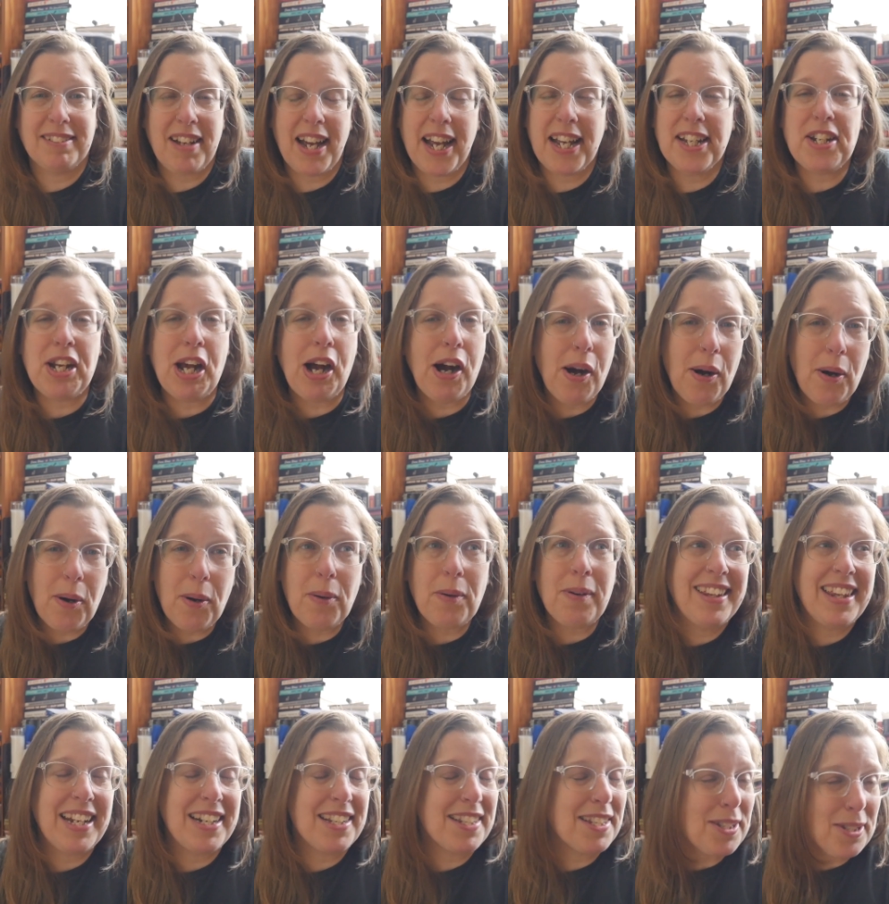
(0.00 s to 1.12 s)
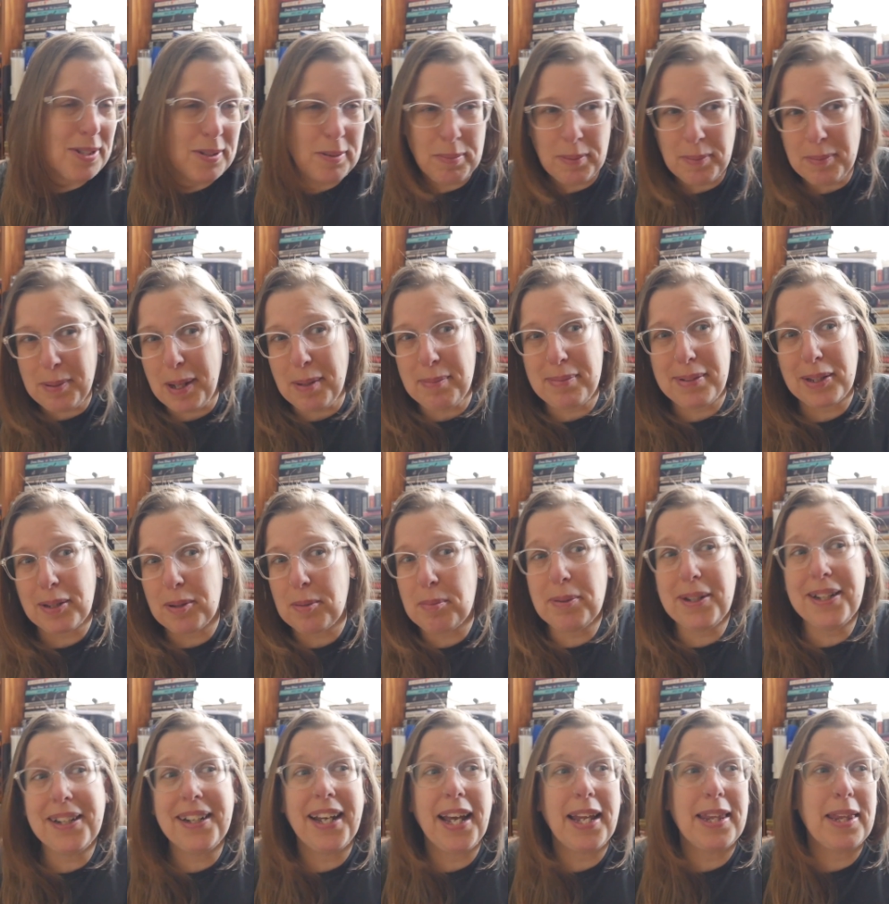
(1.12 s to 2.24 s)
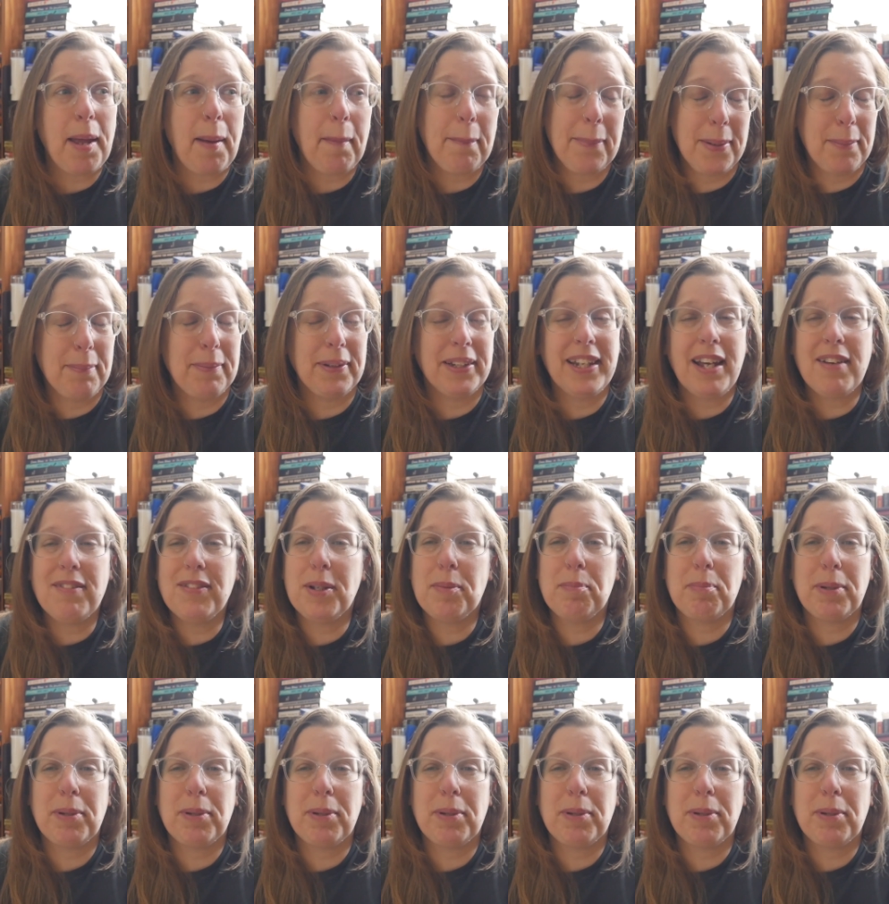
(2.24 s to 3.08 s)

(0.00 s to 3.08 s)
I know that it's a super popular book and that people love it,